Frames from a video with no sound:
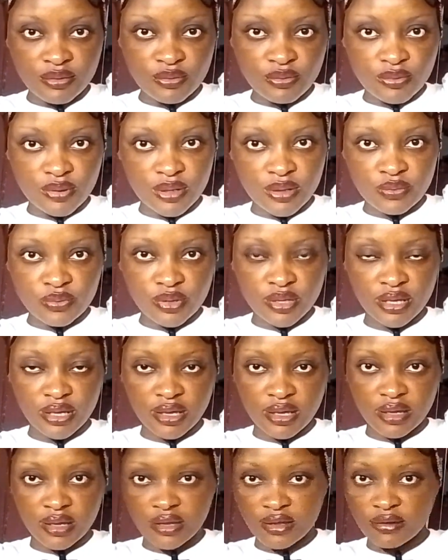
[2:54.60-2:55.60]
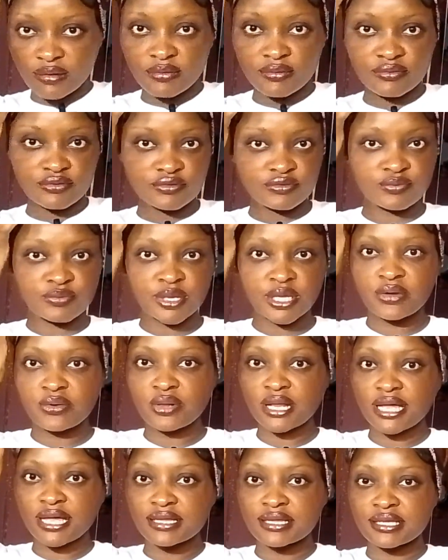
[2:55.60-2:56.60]
round again. Should we go
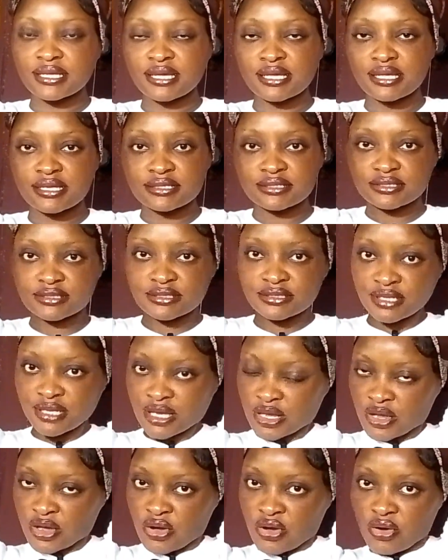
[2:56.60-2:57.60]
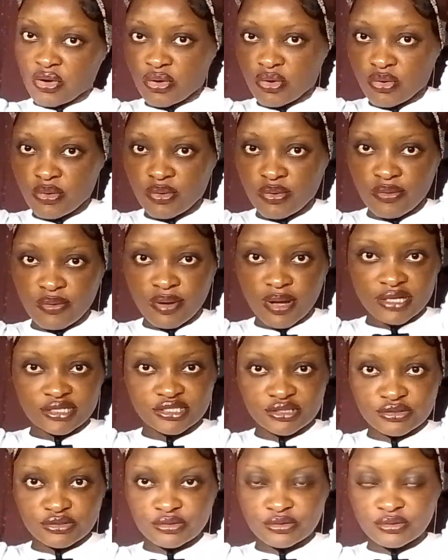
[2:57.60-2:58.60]
like this, or I
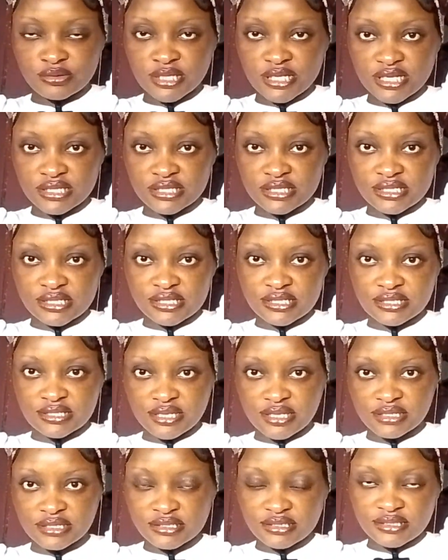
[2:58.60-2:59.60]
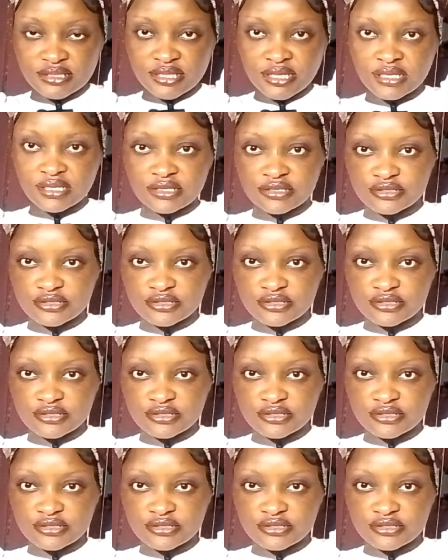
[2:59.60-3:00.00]
should go I just think